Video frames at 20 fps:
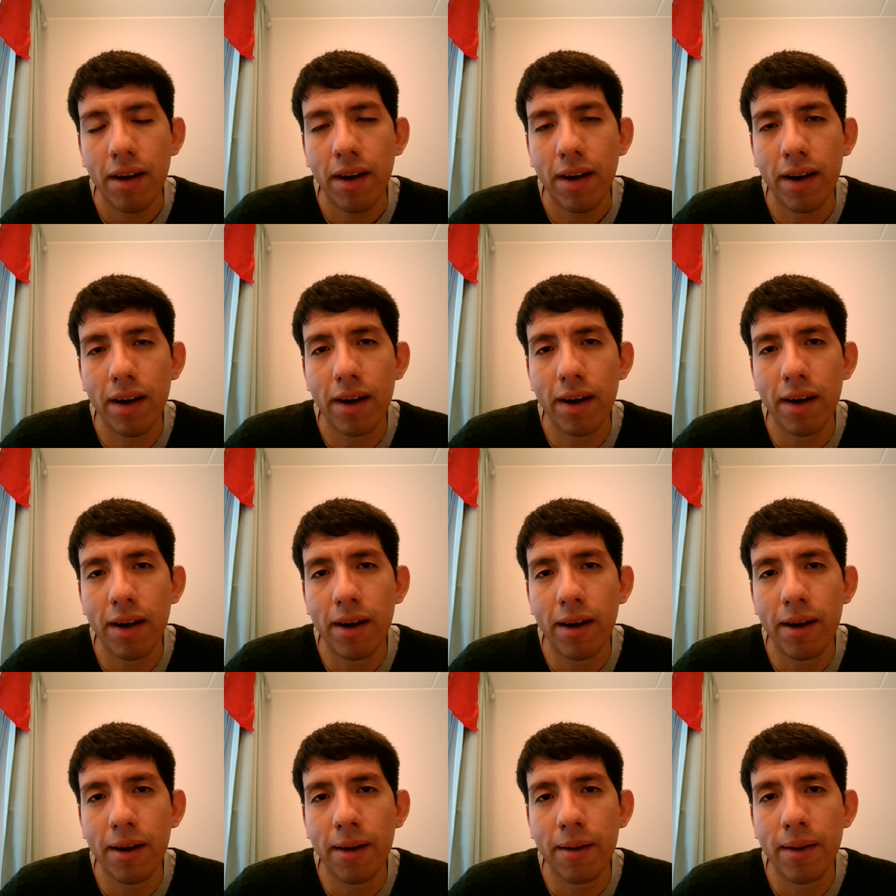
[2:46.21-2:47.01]

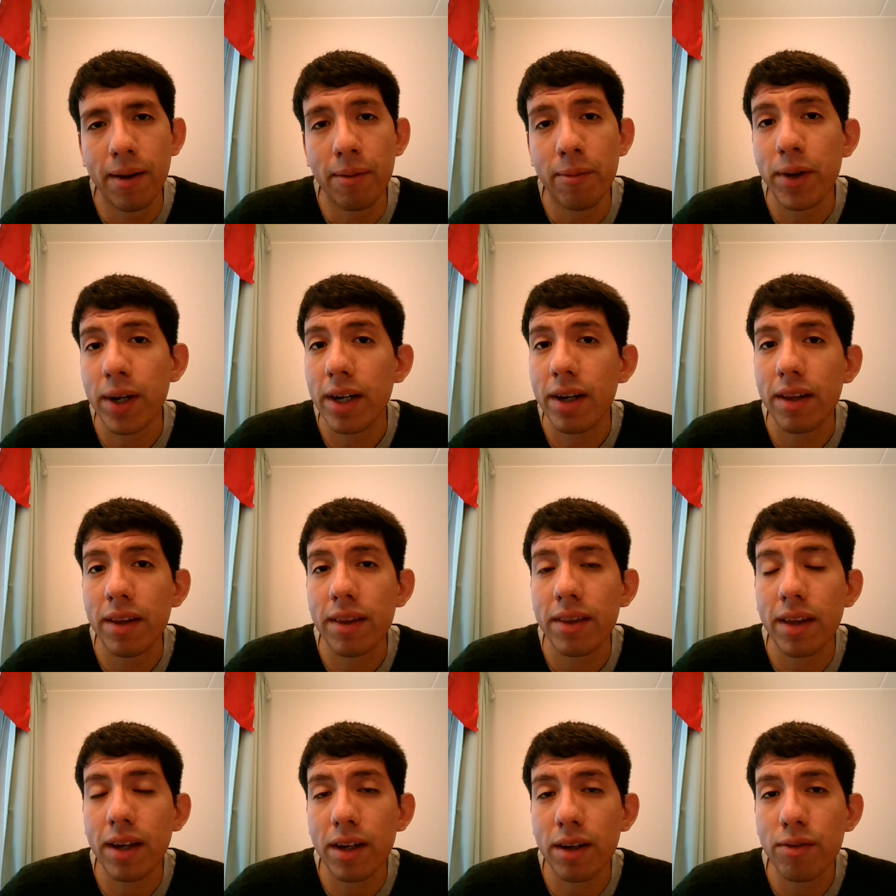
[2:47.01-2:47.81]
I'm really
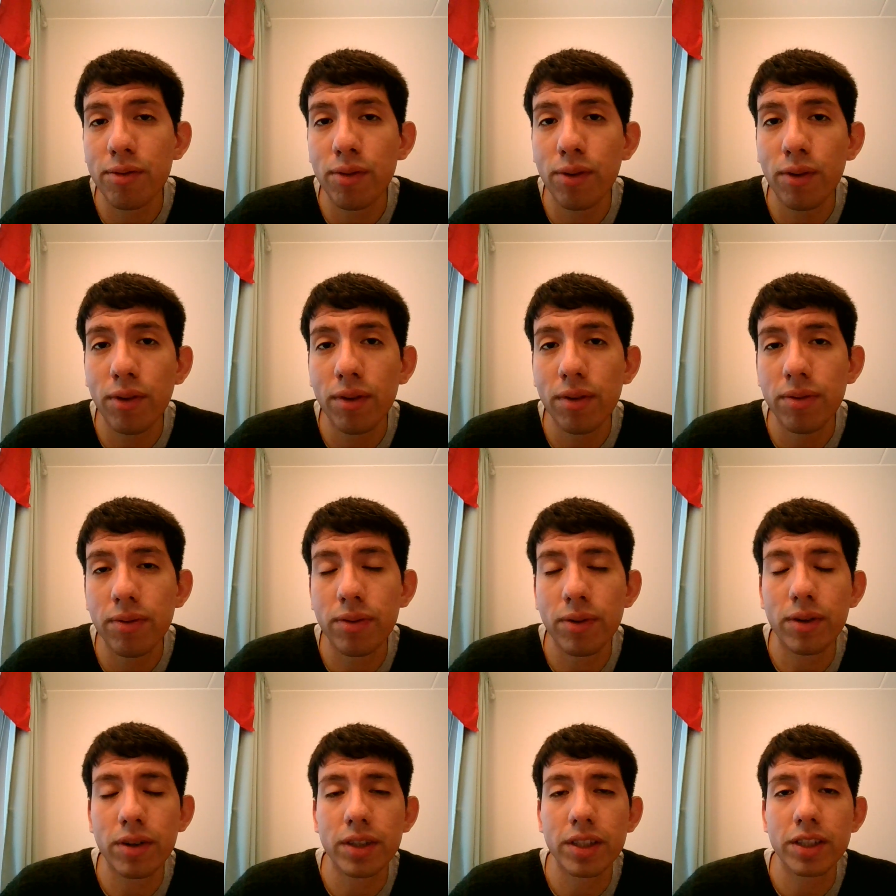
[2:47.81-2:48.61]
thankful
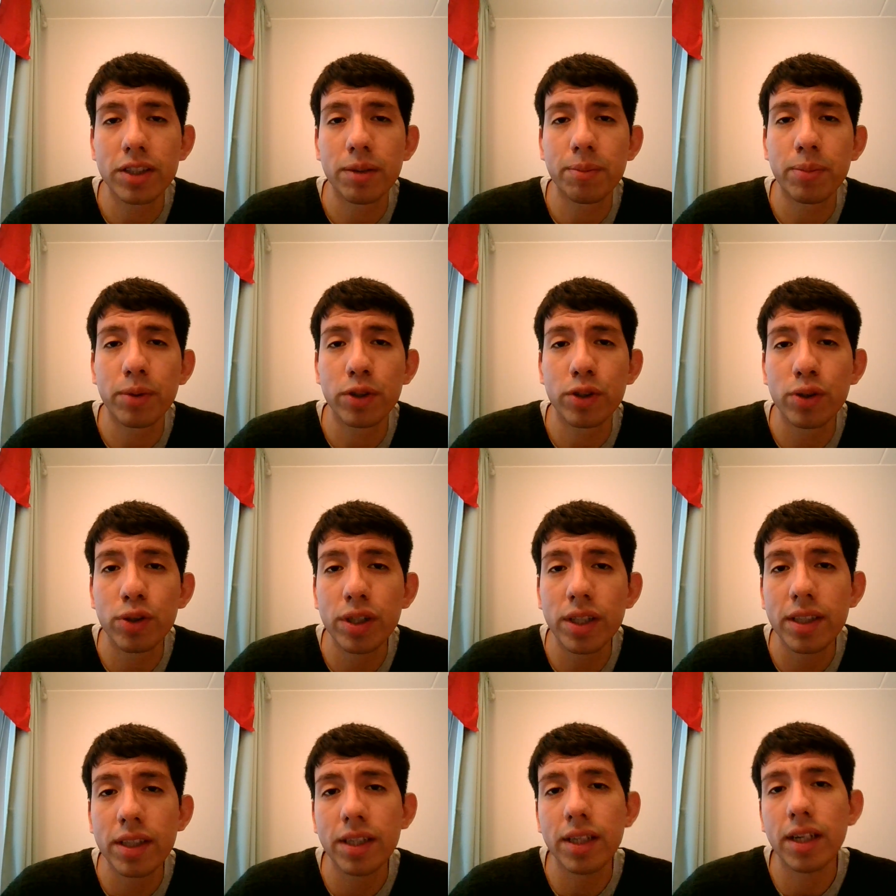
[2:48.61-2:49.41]
for this
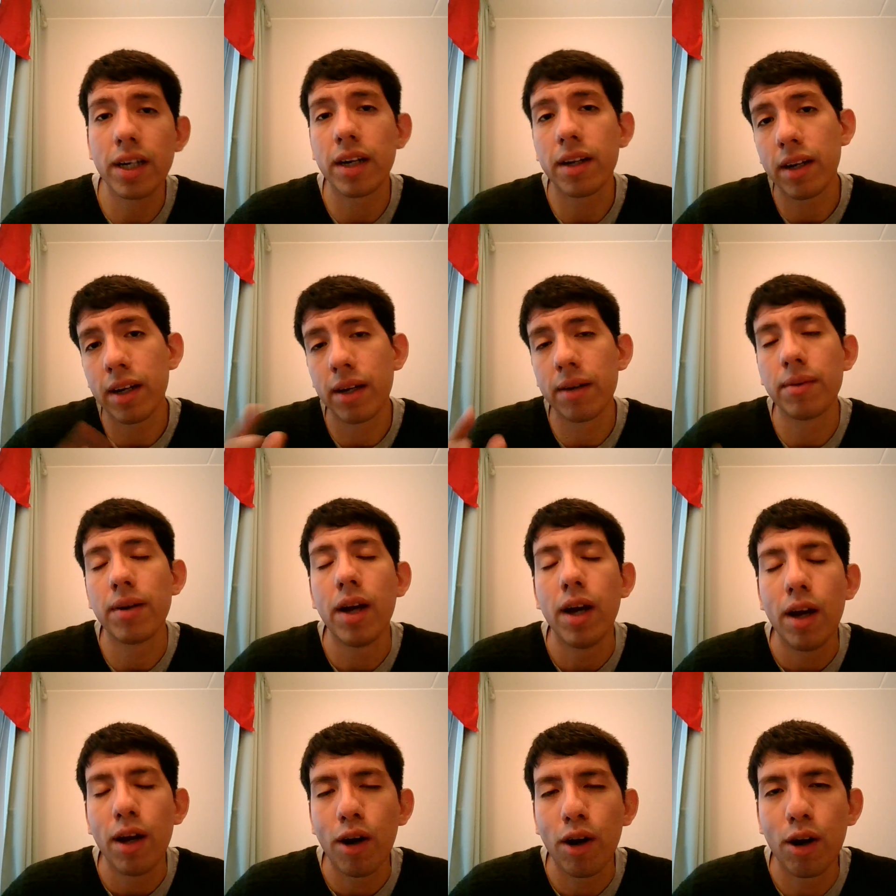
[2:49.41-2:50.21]
opportunity and I
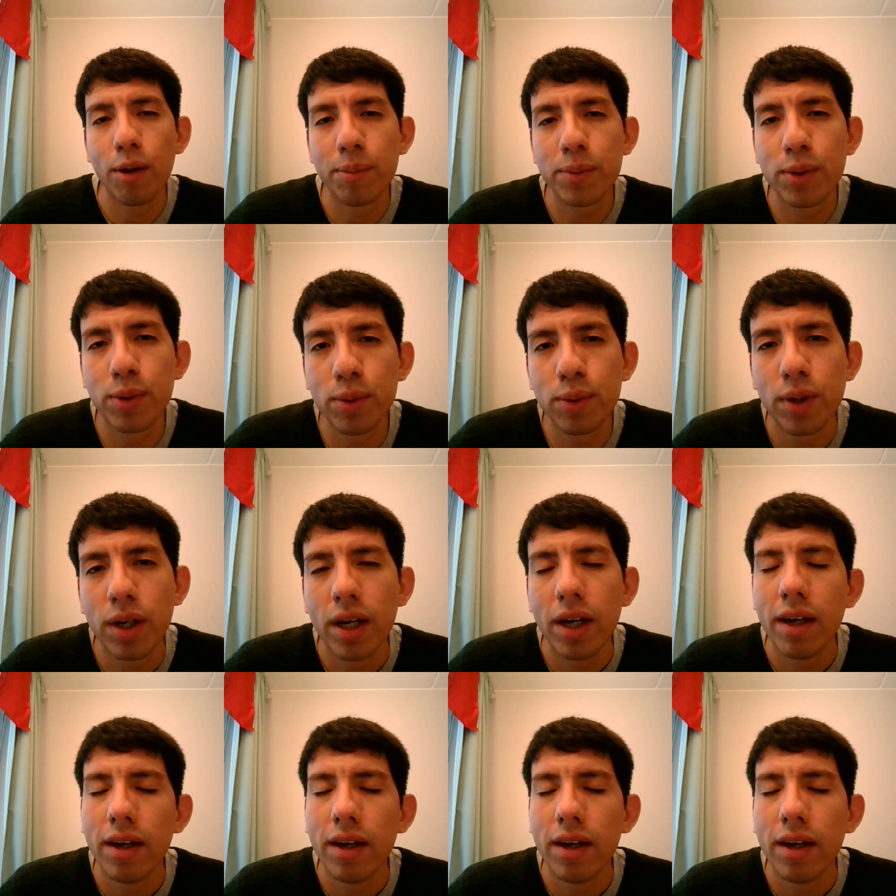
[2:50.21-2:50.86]
hope to